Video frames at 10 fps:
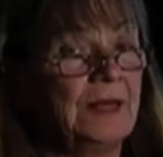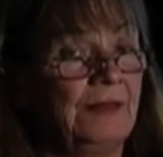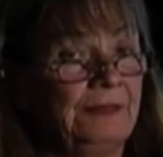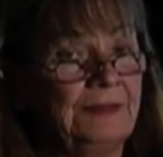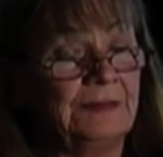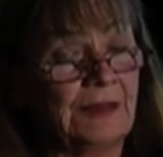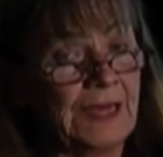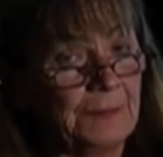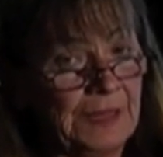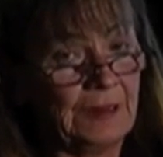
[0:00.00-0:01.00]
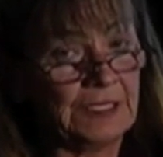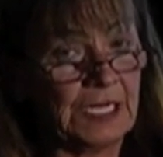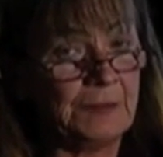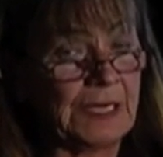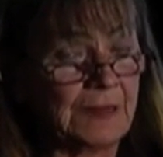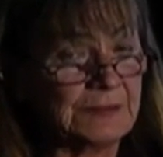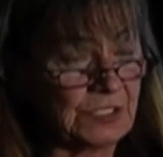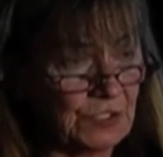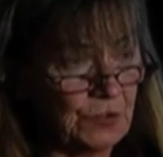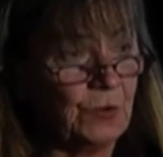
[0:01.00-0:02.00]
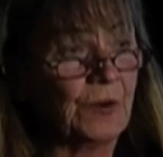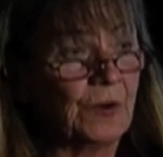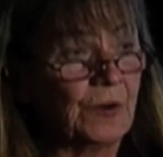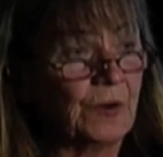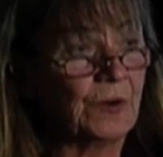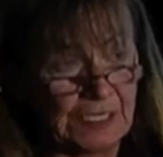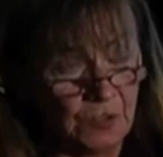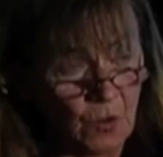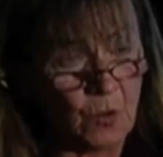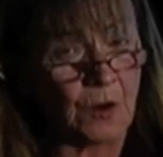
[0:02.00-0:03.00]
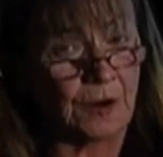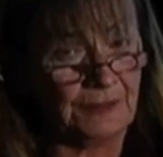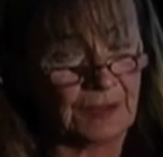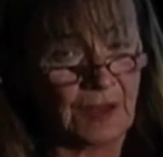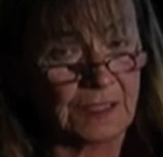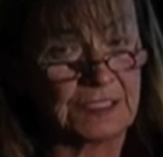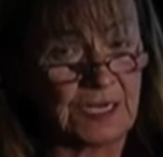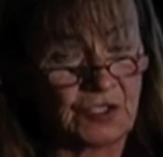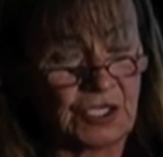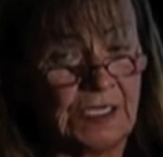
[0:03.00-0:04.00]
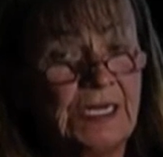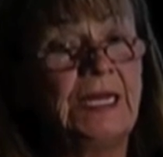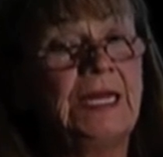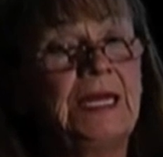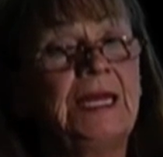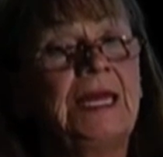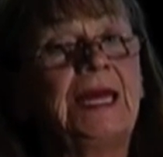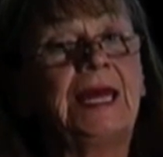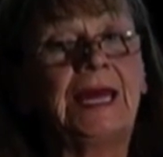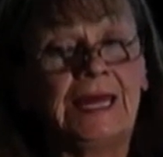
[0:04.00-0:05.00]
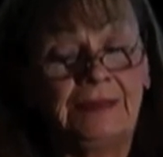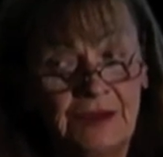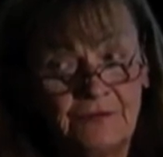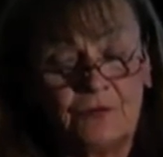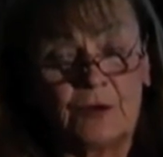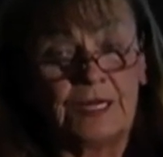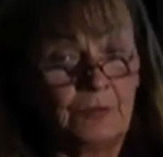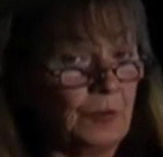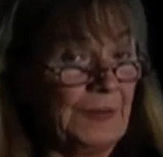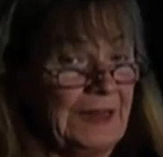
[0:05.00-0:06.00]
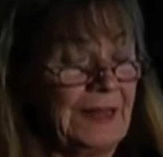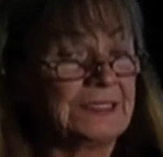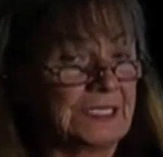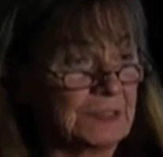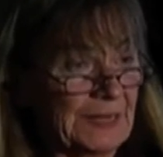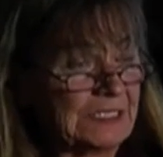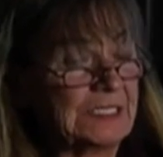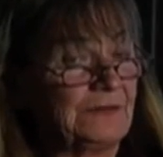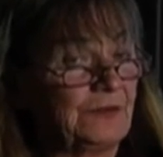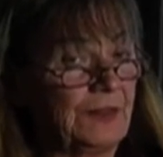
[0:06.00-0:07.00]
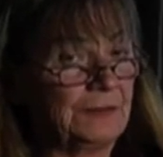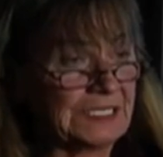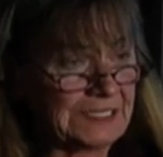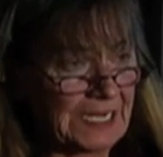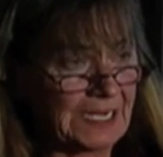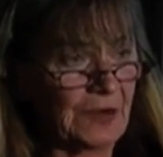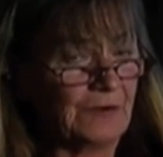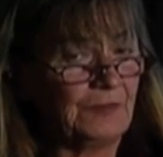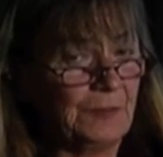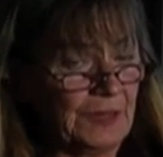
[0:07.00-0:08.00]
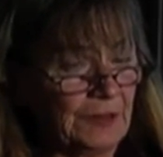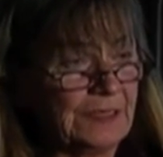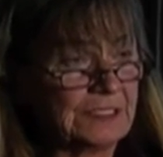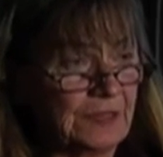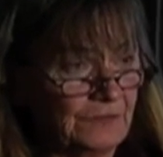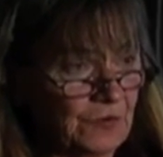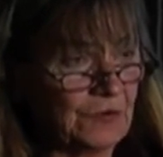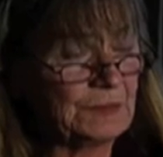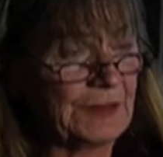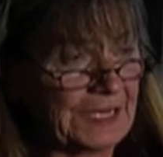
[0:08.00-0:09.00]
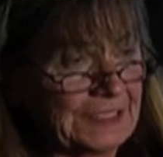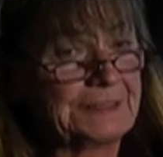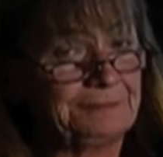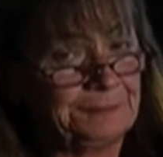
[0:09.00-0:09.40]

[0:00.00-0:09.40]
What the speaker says: then the liability becomes too great to ignore the causation. And therefore, it will be less expensive for them to take care of the buildings in the first place.